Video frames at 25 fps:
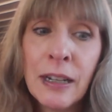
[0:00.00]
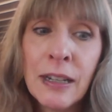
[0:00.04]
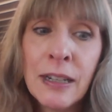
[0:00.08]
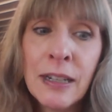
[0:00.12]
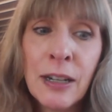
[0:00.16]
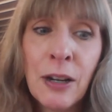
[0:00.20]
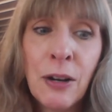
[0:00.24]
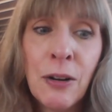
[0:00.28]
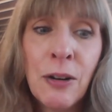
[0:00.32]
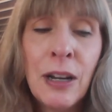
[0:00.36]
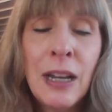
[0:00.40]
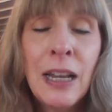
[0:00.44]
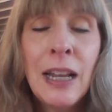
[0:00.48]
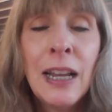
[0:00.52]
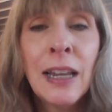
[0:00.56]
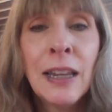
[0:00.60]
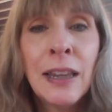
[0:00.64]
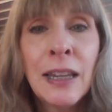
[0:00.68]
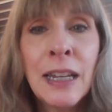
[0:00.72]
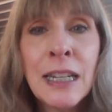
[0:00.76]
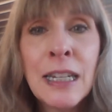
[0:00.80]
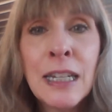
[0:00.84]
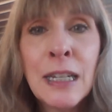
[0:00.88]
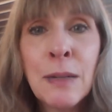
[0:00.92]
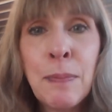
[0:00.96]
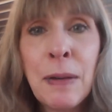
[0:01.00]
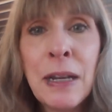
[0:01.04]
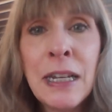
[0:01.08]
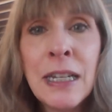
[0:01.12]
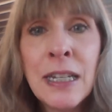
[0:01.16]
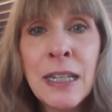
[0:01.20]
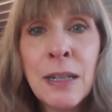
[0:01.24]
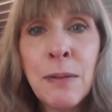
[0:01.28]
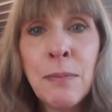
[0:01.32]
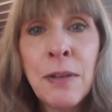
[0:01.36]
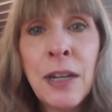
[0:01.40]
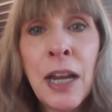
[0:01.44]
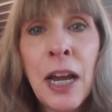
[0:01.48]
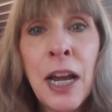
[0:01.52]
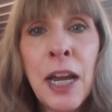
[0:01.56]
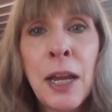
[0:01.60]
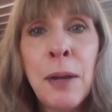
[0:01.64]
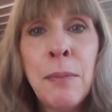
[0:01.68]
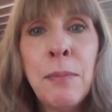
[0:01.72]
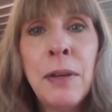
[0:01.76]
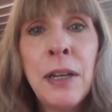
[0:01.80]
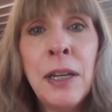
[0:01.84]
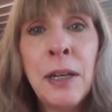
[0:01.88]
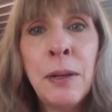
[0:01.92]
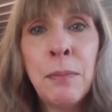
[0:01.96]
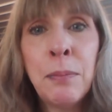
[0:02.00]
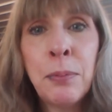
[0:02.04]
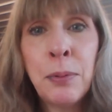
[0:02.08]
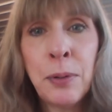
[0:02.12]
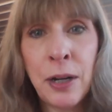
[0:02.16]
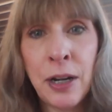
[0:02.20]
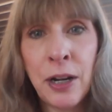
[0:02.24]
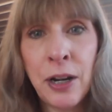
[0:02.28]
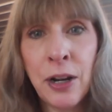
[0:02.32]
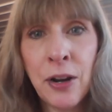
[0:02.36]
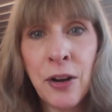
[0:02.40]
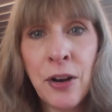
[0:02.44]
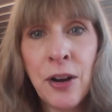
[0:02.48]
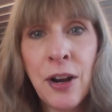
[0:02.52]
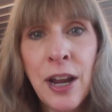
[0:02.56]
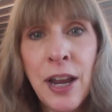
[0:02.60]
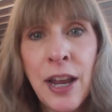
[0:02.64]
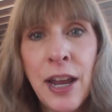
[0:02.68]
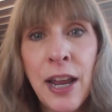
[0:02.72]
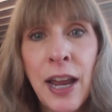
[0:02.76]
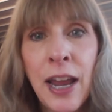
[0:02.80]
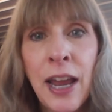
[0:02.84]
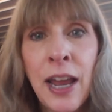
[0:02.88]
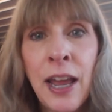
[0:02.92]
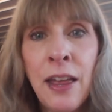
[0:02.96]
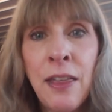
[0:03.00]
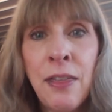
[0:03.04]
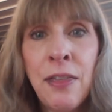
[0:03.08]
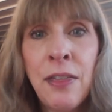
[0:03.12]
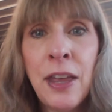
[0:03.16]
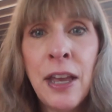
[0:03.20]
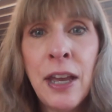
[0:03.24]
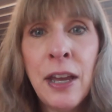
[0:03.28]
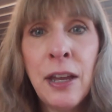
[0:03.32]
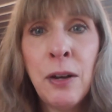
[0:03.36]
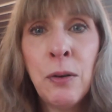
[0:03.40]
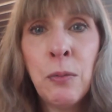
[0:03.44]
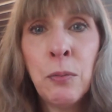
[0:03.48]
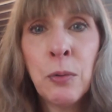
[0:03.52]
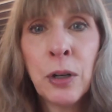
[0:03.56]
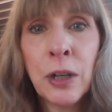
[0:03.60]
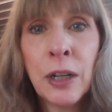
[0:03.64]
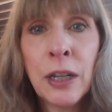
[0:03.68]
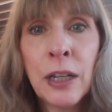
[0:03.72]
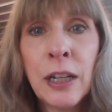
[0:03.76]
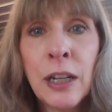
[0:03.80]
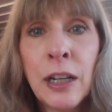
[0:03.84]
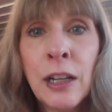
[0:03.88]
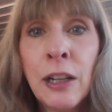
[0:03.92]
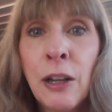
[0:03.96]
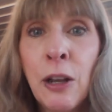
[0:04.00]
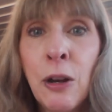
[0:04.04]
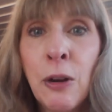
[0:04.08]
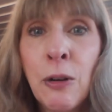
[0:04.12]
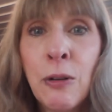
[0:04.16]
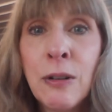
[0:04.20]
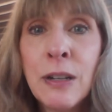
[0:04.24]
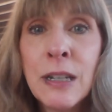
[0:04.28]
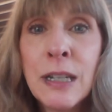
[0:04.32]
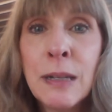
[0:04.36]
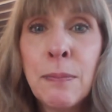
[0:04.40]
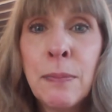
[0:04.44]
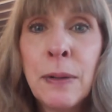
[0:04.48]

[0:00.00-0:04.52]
So let's spend some time in prayer, and then we're going to close.